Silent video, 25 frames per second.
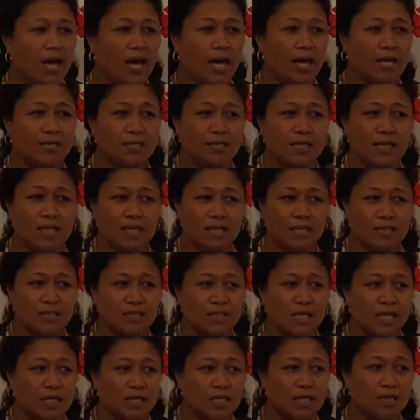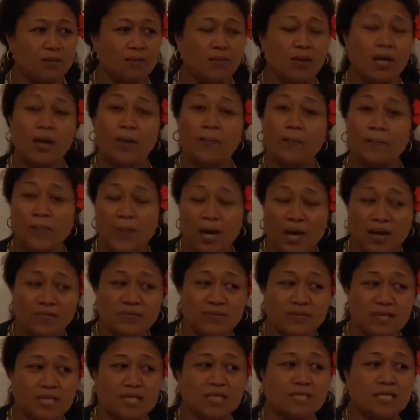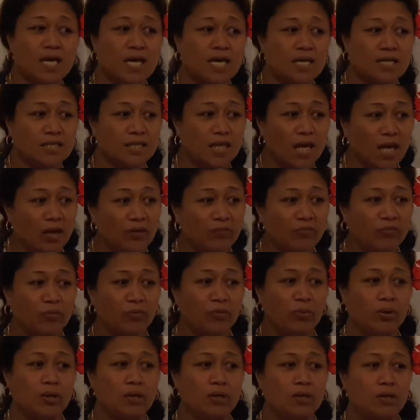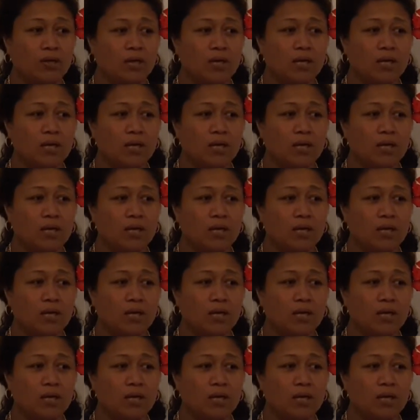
As it is stated, maths is at everywhere.